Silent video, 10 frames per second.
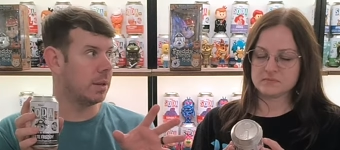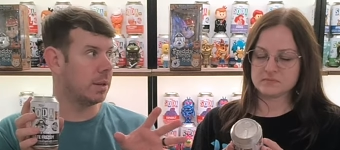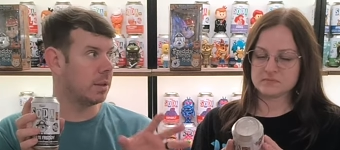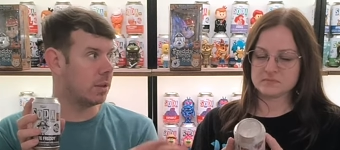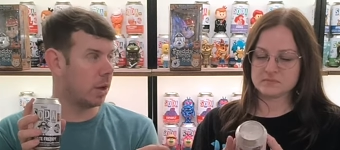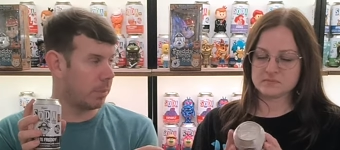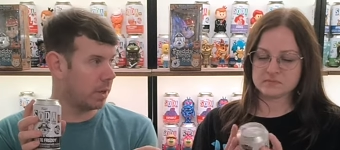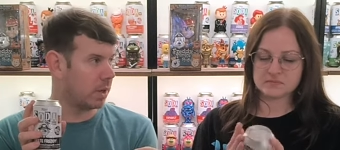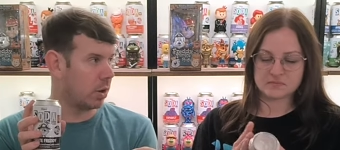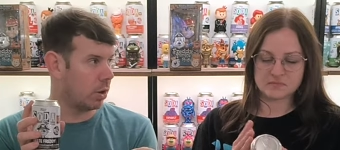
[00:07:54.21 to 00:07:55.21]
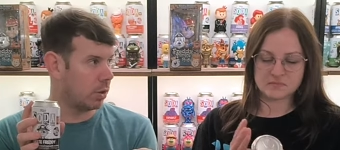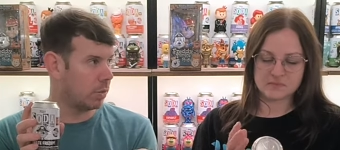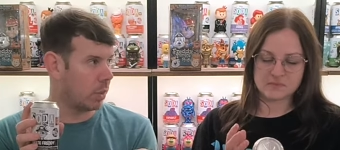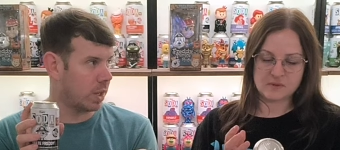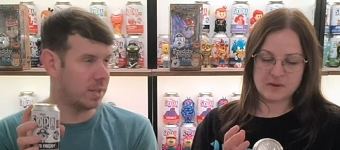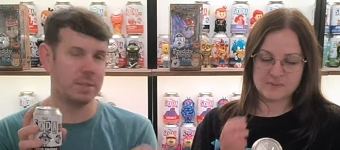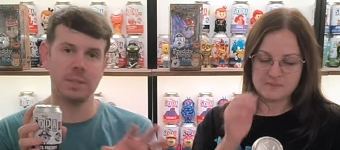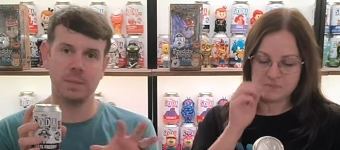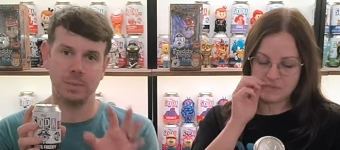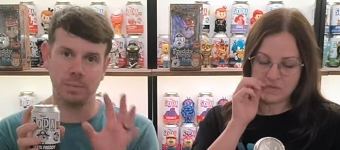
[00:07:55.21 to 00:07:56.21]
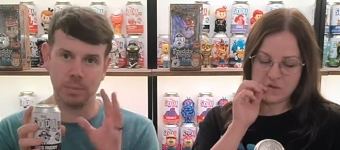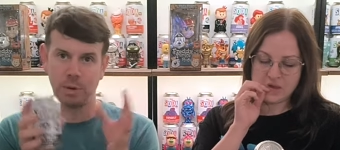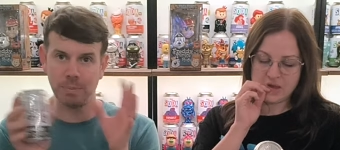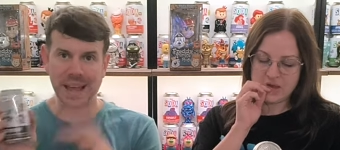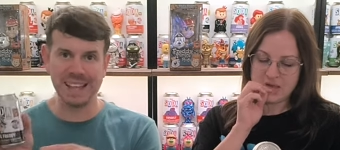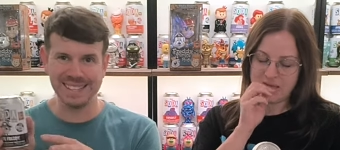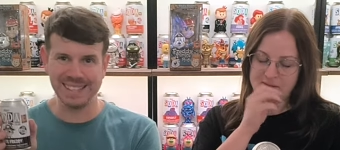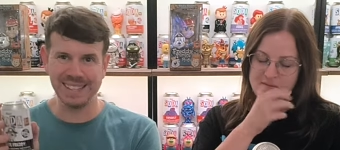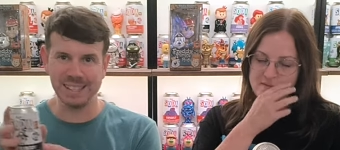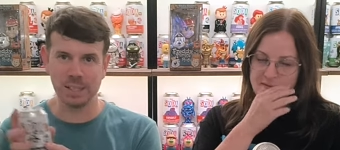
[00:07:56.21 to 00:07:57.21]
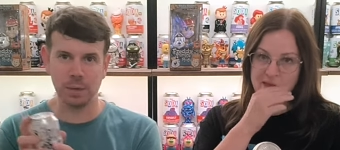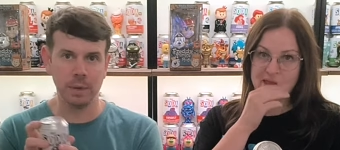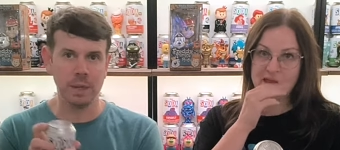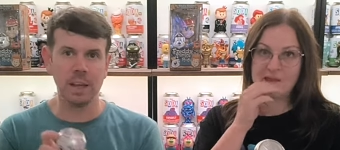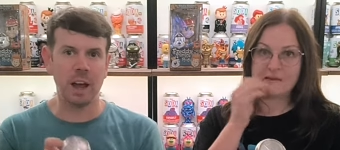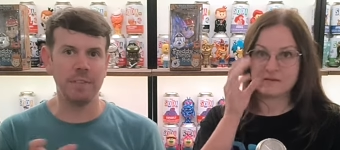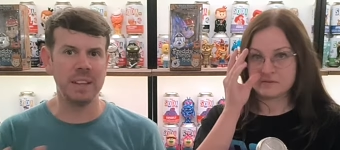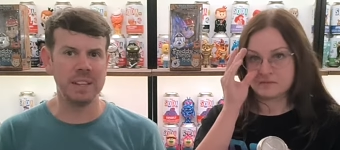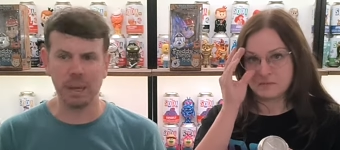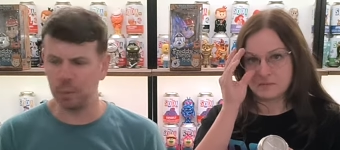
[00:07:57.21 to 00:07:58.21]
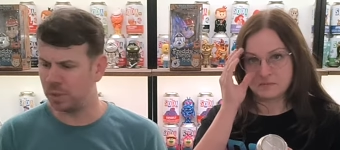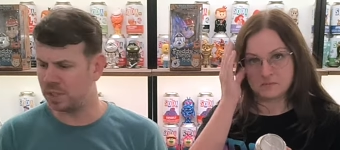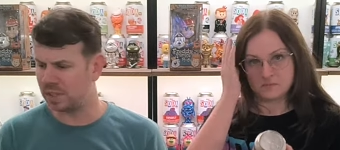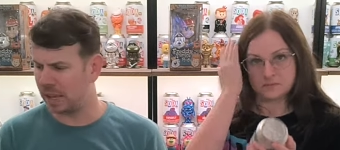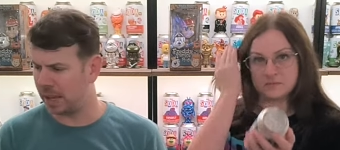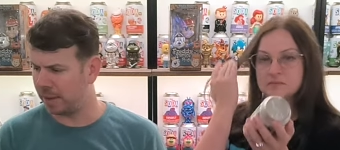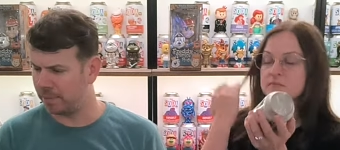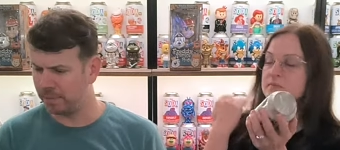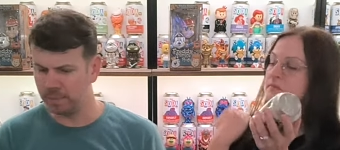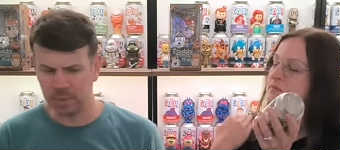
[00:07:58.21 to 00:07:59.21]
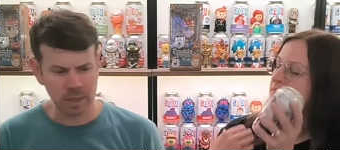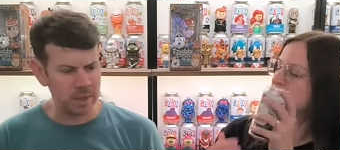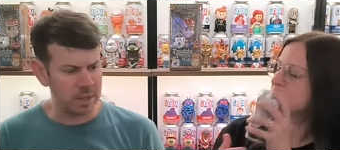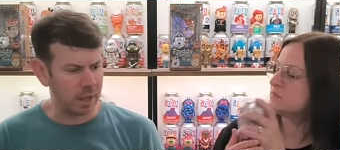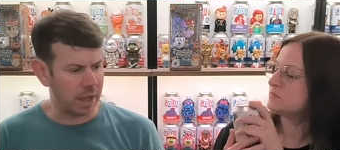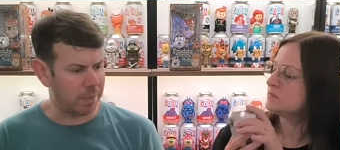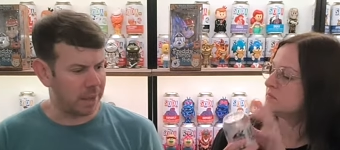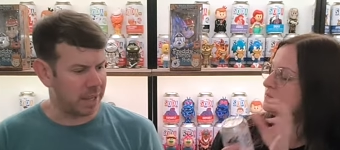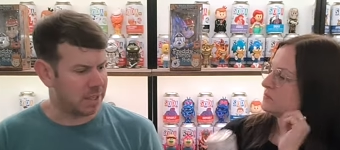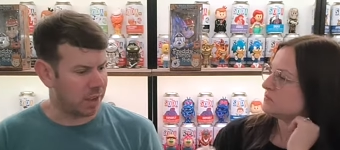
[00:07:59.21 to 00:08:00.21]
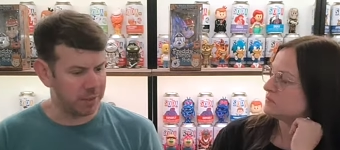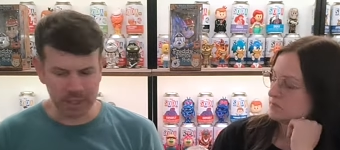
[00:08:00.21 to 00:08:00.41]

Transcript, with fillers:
Speaker 1: Comic Con ones yeah. compared to this. So I think there was um a piece. I think there